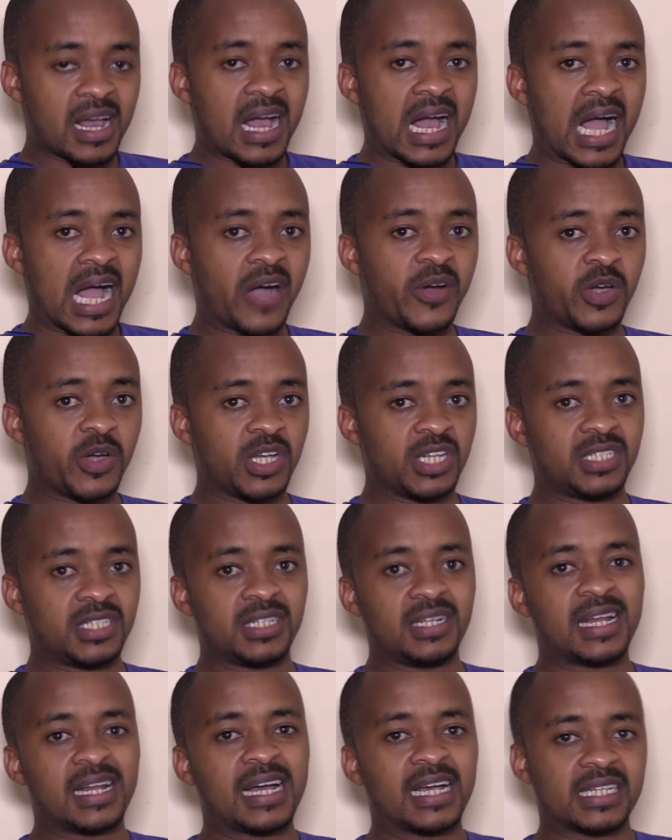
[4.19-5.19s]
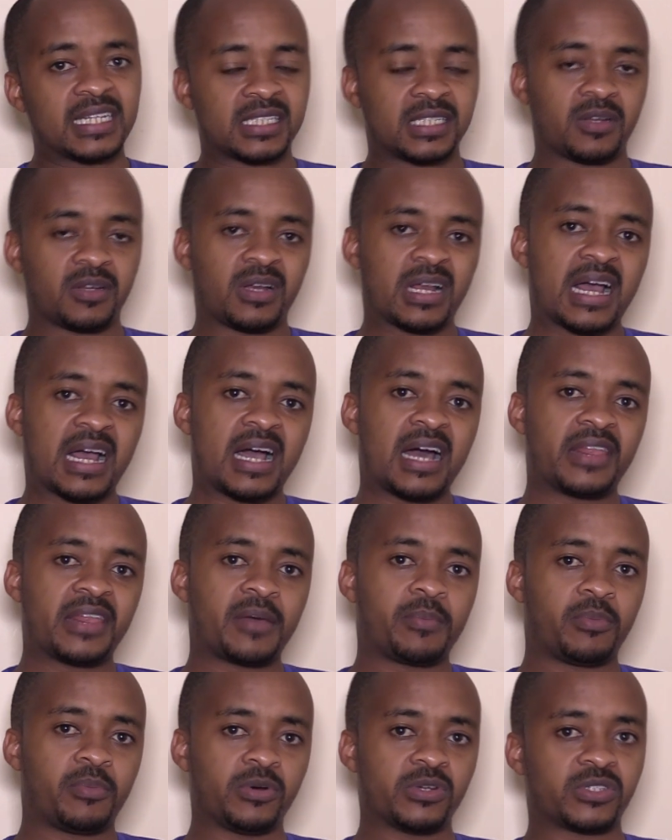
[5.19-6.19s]
how it ranks
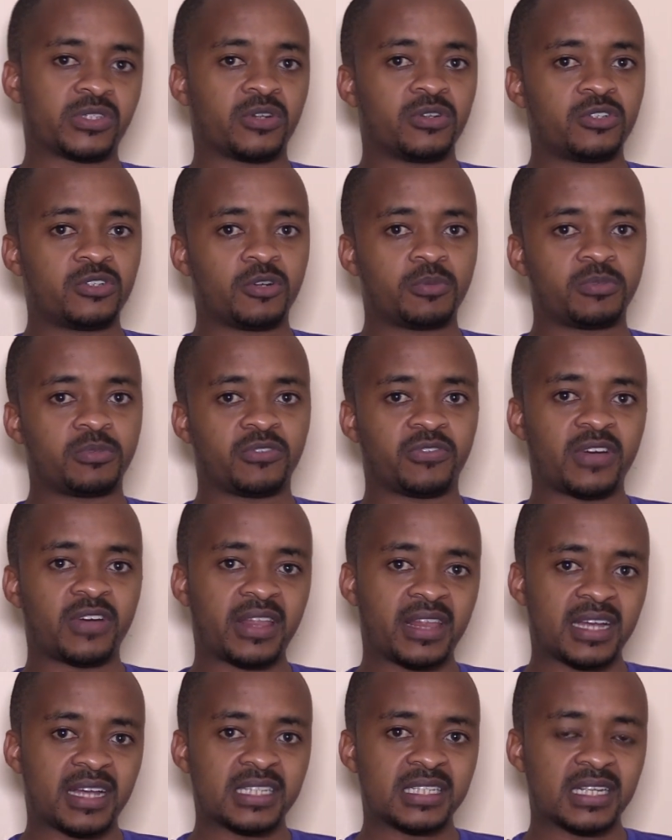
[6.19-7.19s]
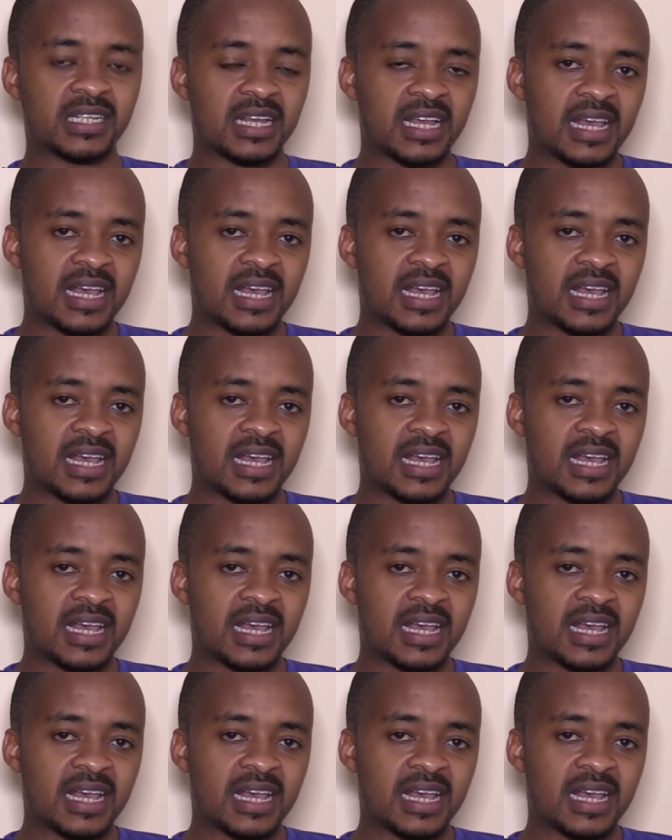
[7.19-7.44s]
other posts on top of others,